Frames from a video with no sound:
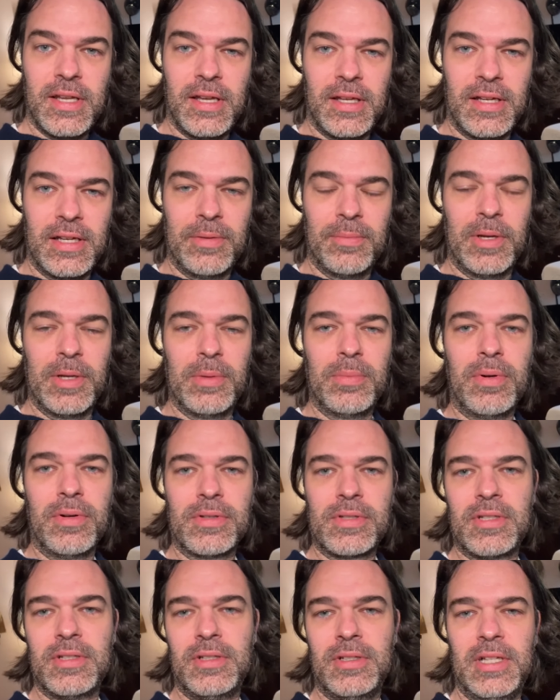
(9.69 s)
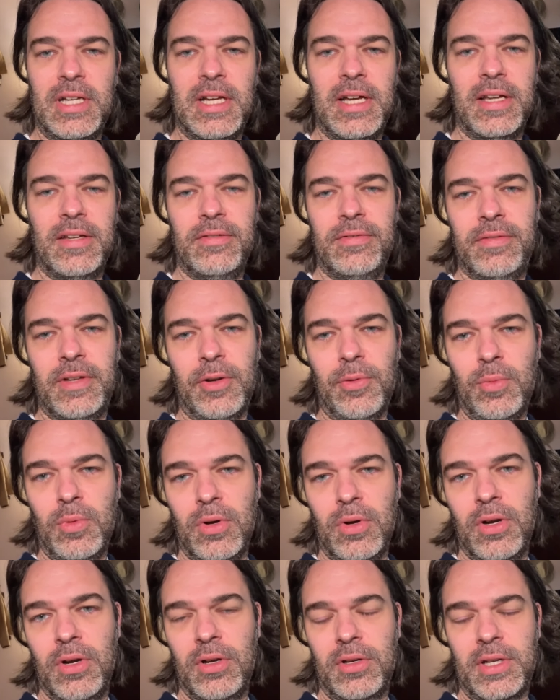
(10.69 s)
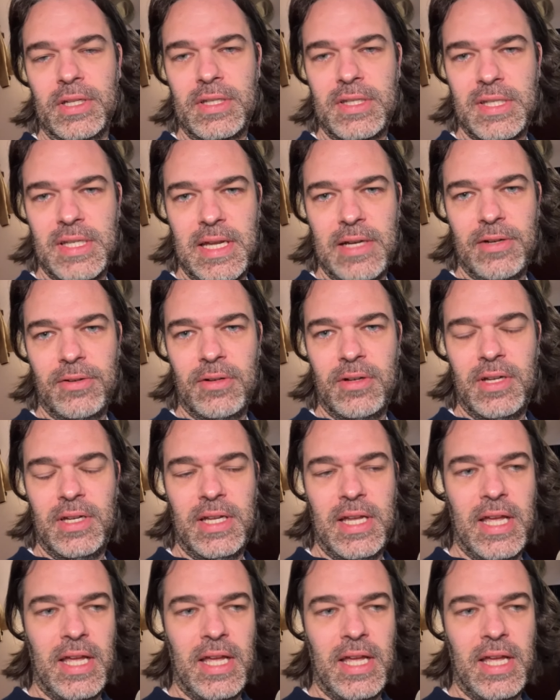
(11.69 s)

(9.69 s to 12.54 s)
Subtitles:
in my personal life, at work, etc.